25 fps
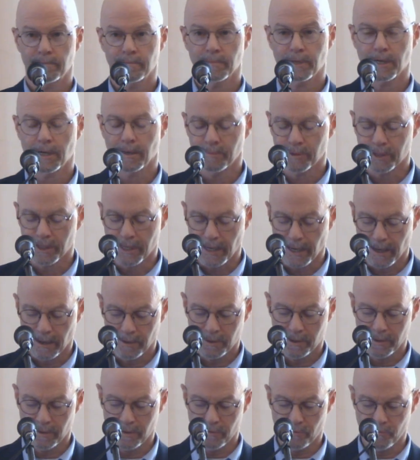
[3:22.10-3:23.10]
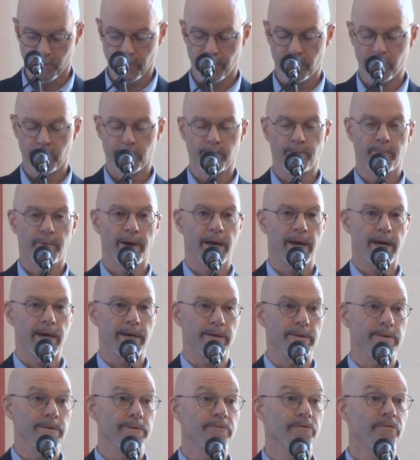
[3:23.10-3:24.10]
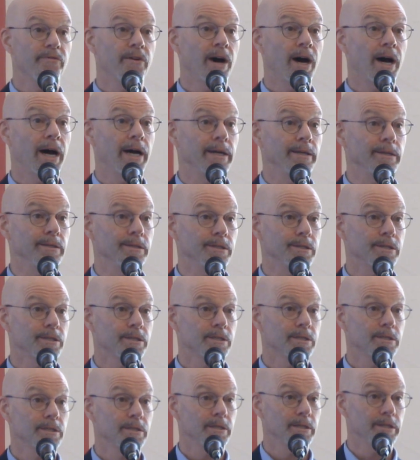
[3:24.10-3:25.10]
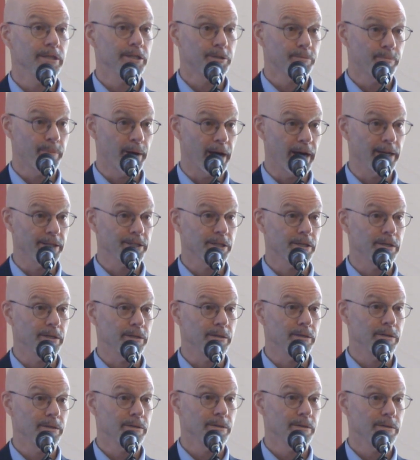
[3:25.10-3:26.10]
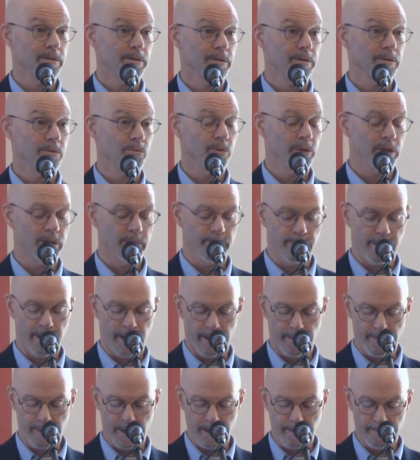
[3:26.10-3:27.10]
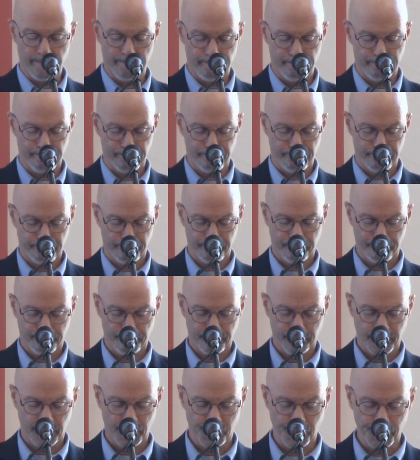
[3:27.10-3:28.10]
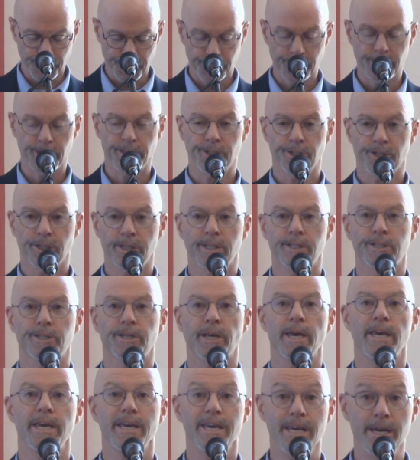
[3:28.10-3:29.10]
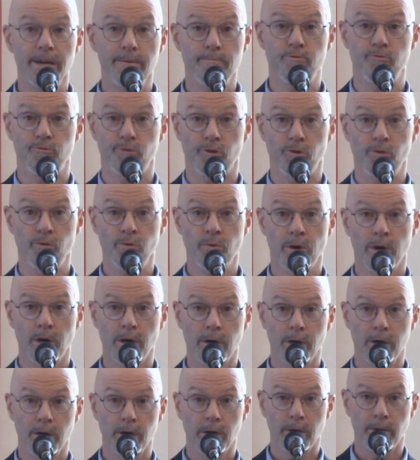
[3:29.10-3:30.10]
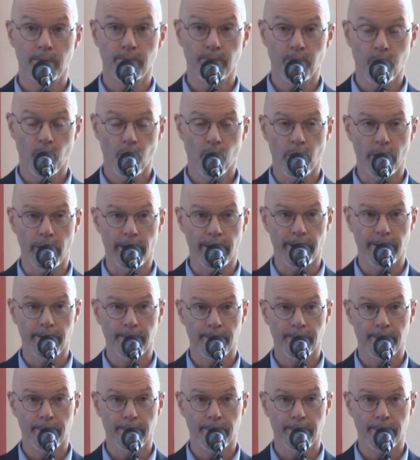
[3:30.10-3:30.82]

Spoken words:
comes down to the river to bathe and finds this basket with the baby. She sees it is a Hebrew boy.